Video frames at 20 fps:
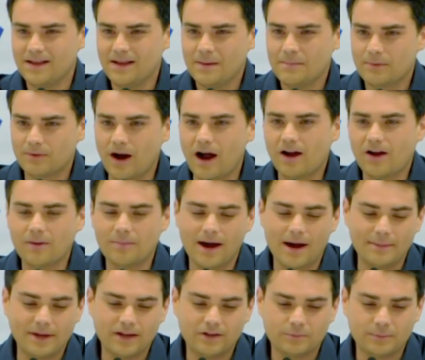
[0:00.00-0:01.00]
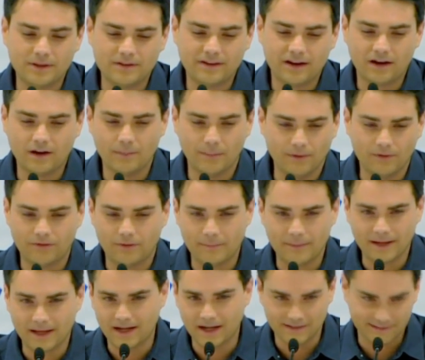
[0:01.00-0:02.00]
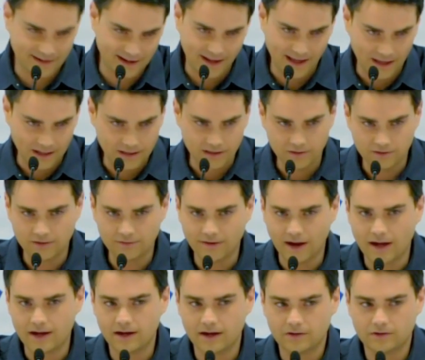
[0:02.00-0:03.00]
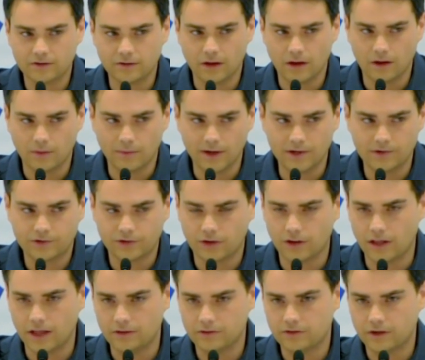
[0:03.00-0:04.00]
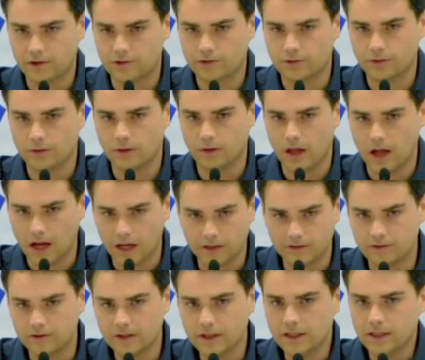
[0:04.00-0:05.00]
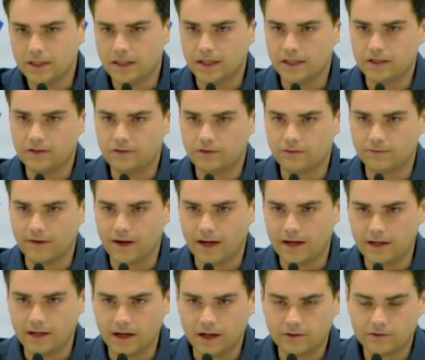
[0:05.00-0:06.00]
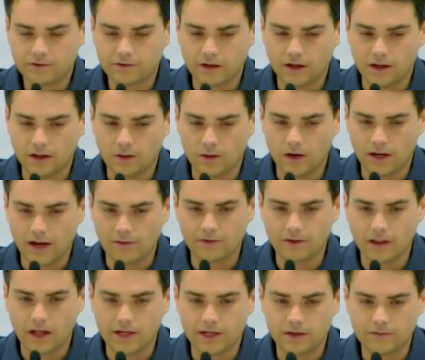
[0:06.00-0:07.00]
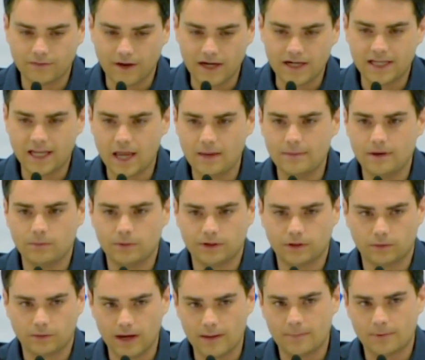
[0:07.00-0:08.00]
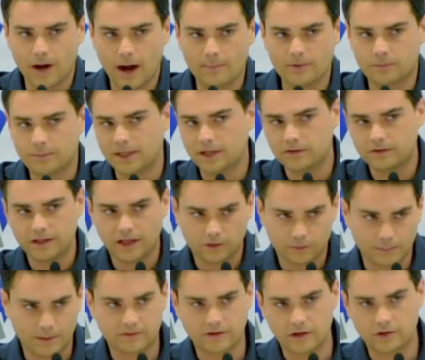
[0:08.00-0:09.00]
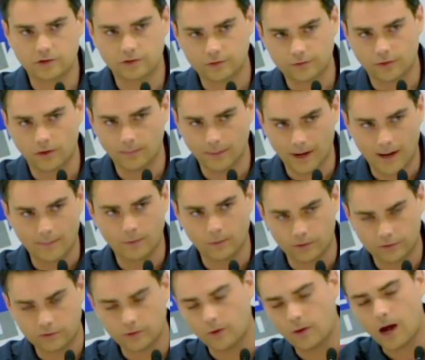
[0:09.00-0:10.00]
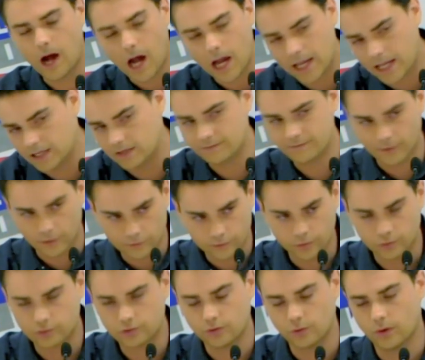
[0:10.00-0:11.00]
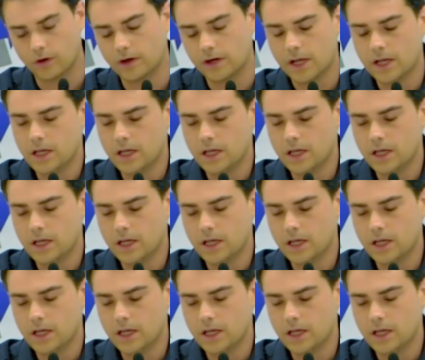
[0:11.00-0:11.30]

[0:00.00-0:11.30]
Barack Obama has been terrible from beginning to end. He's divided us along racial and sexual lines. He's divided us along every line he could find. He came in with the great promise. Because the expectations for Obama were so high and he fell so short,